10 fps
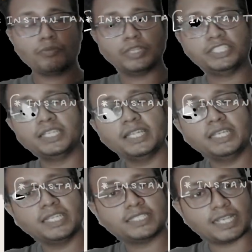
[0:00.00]

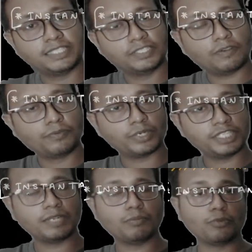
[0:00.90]
instantaneous axis of rotation,